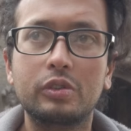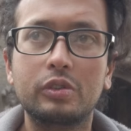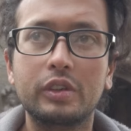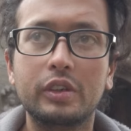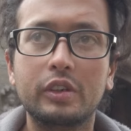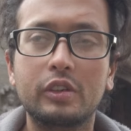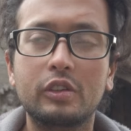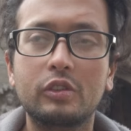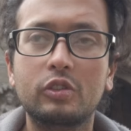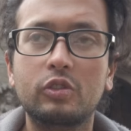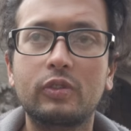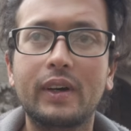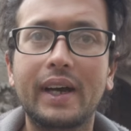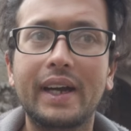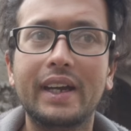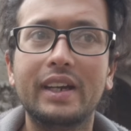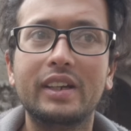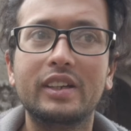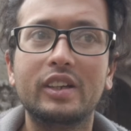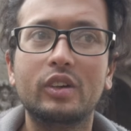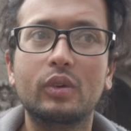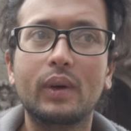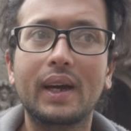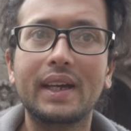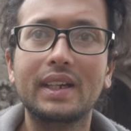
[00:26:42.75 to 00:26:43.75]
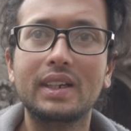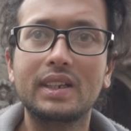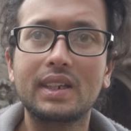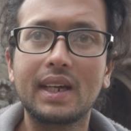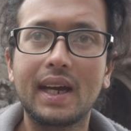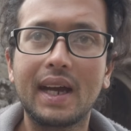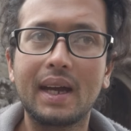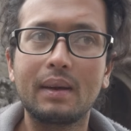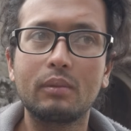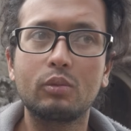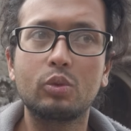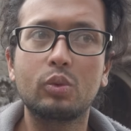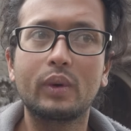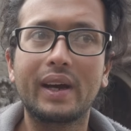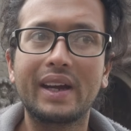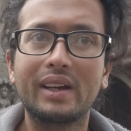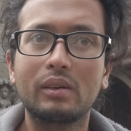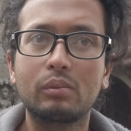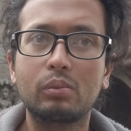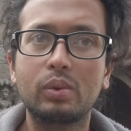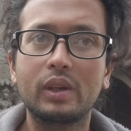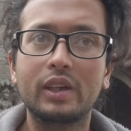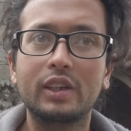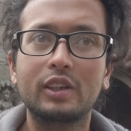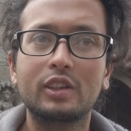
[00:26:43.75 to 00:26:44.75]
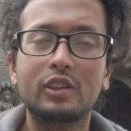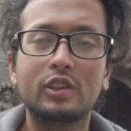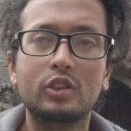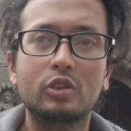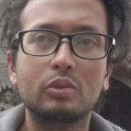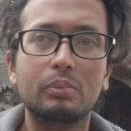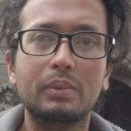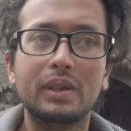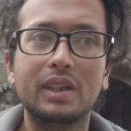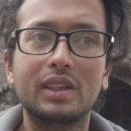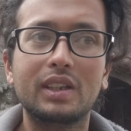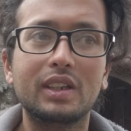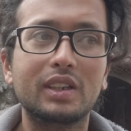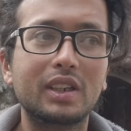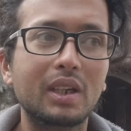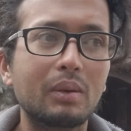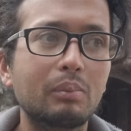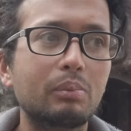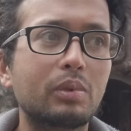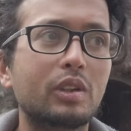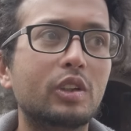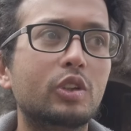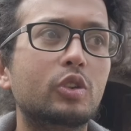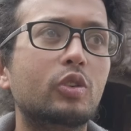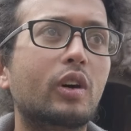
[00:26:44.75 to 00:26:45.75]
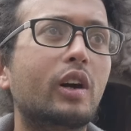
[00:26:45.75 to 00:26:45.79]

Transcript: you know find the right time, right place to build the temple.